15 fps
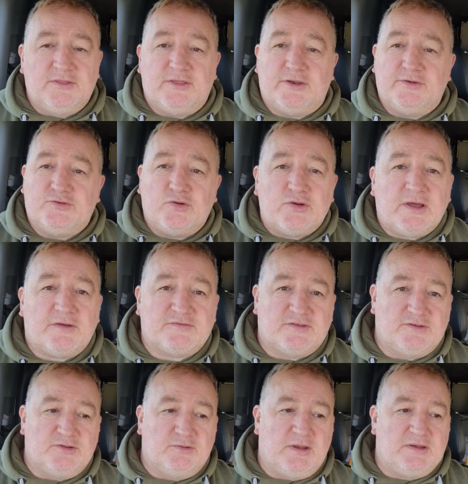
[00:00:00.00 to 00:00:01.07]
that I don't have
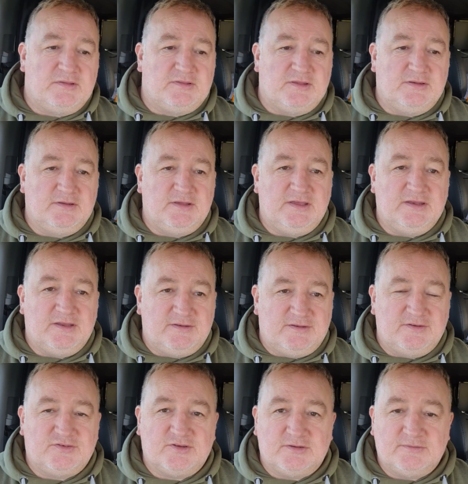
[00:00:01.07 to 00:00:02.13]
to do anything in
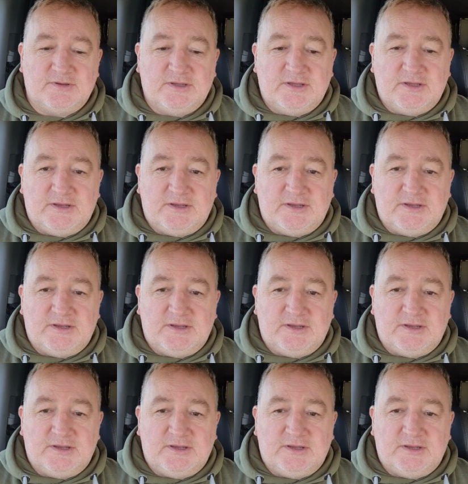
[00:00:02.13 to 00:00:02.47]
addition.